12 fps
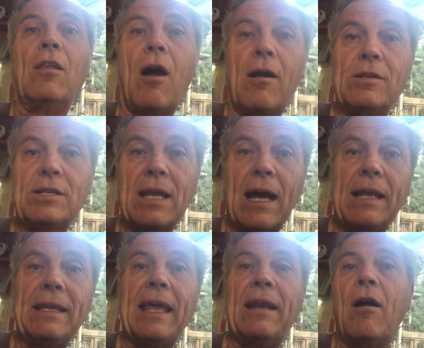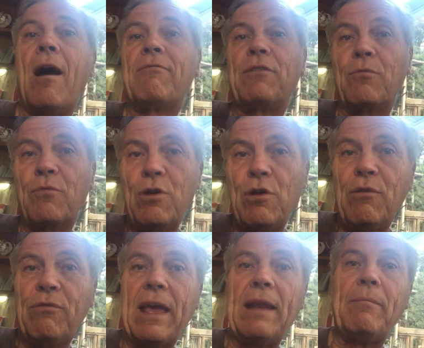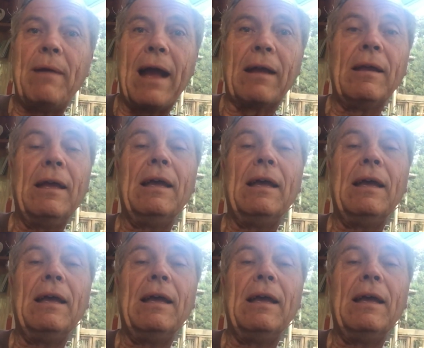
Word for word: large cut, get it off the roof, get it back.